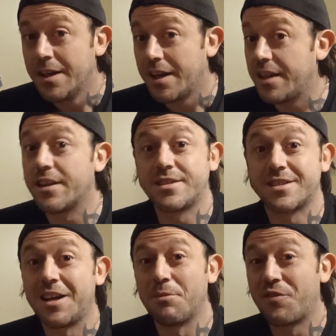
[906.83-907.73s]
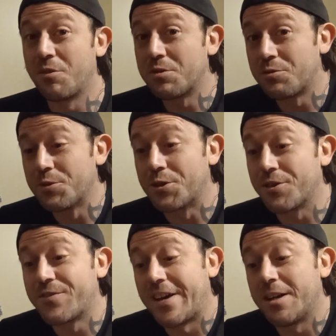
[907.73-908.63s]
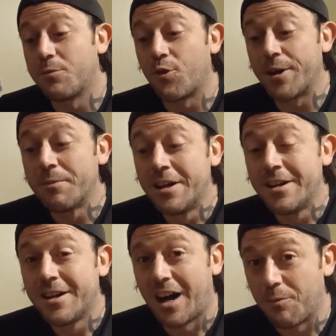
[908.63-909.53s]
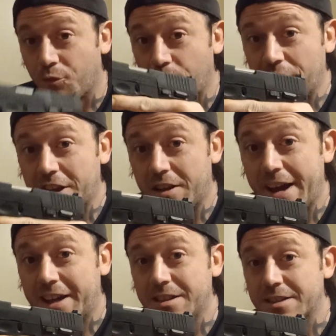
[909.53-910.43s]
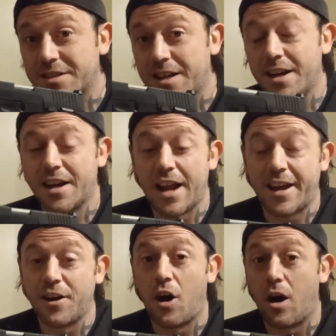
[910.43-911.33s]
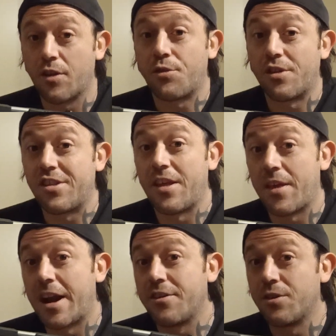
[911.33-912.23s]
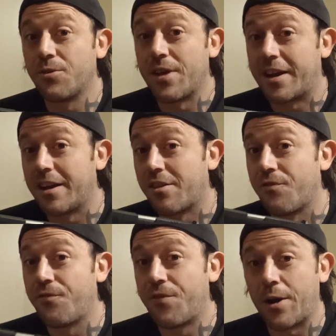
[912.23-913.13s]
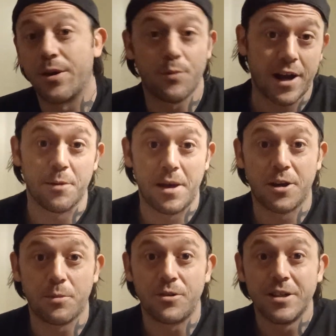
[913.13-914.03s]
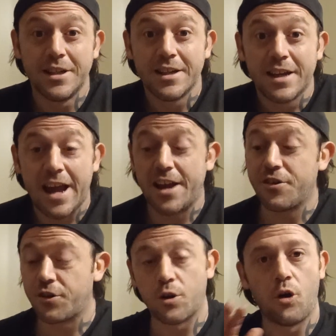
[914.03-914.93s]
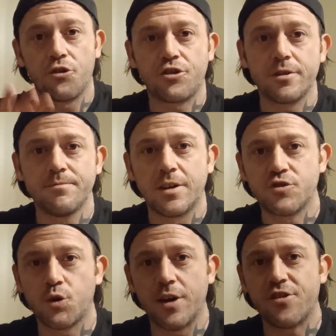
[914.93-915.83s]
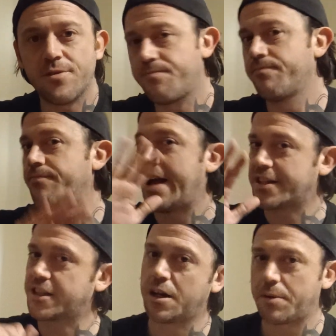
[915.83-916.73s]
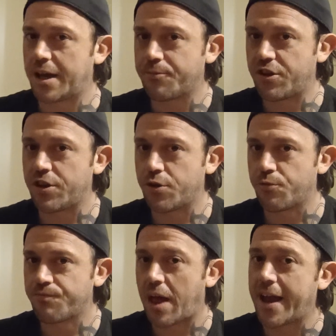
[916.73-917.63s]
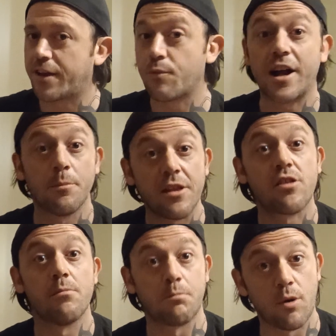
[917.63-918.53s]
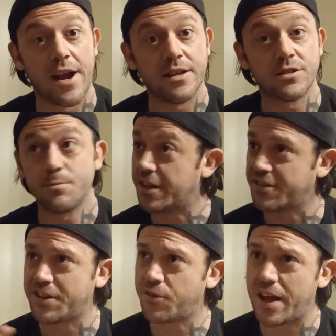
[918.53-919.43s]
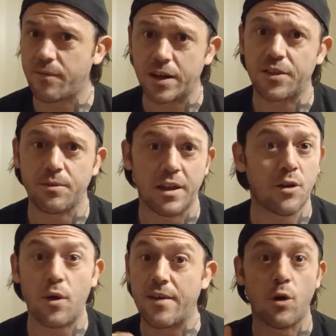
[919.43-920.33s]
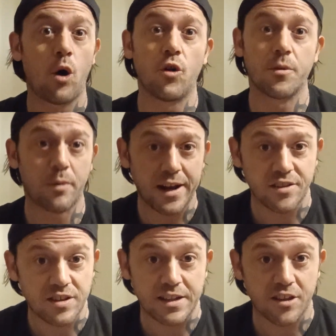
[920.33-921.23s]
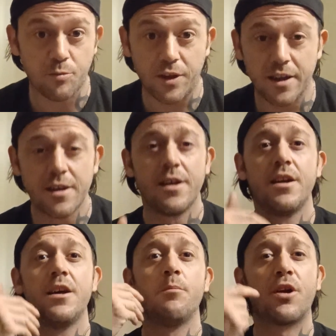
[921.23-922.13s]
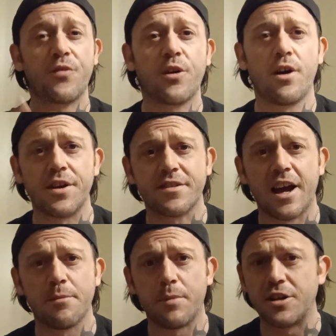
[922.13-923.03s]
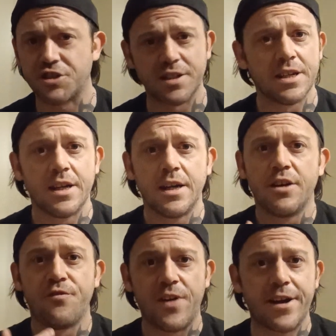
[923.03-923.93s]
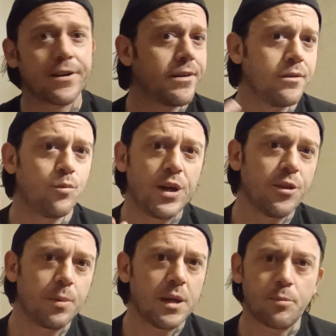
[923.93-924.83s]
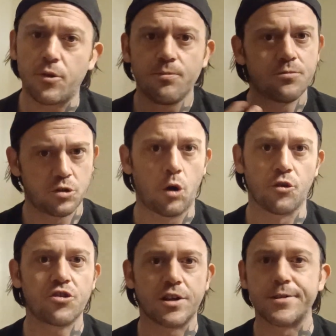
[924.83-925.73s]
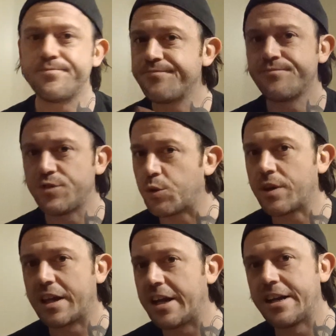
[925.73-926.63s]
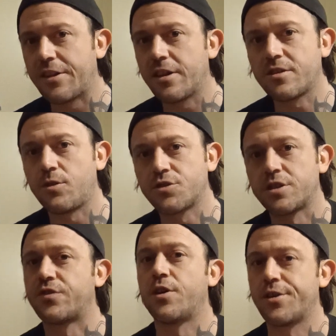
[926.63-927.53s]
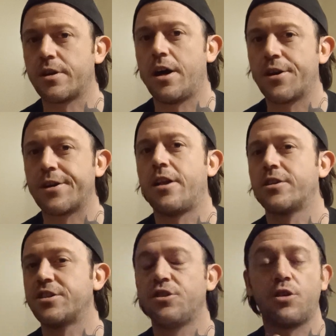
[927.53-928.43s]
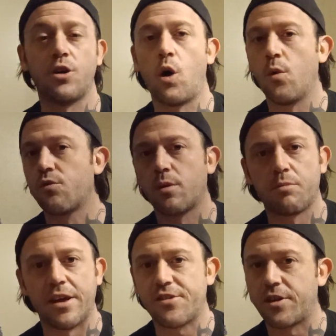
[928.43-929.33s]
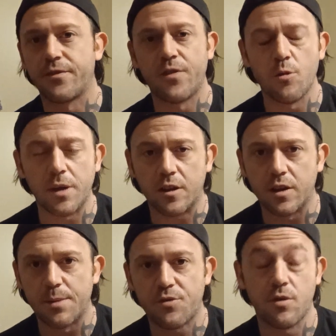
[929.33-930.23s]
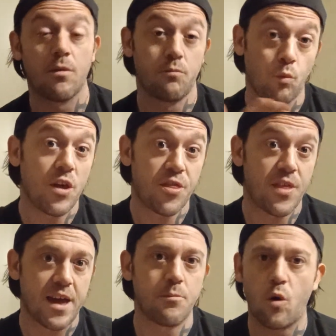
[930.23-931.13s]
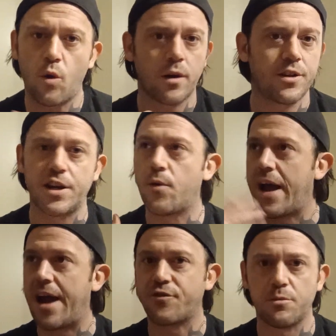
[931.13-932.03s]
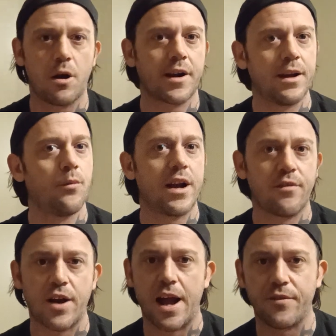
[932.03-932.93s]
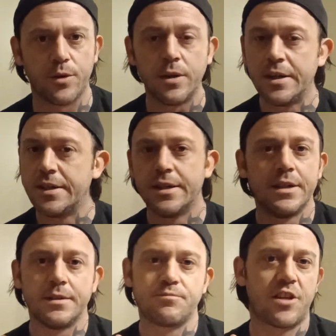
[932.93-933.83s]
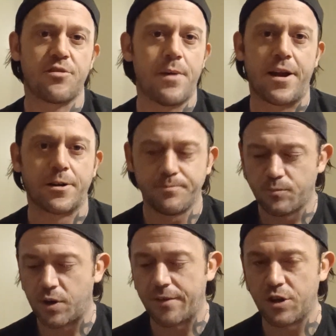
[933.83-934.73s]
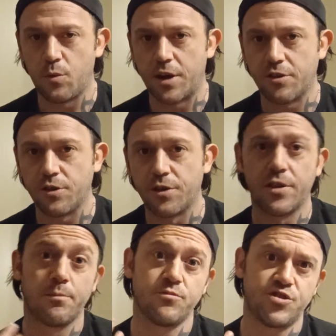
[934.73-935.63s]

And this is coming from a Ruger fanboy. I'm really liking this gun, and I can honestly say that I do think it is very recommendable. And your holster of choice, that's going to be up to you. I can recommend some brands because I don't have all the brands to display. But if you're on a tight budget, Vetter, We the People, Tolster, you can get into these holsters for under $100, and you can always replace their foamy clips with them, or aftermarket, whatever have you. Doesn't matter. Whatever you want to do to them.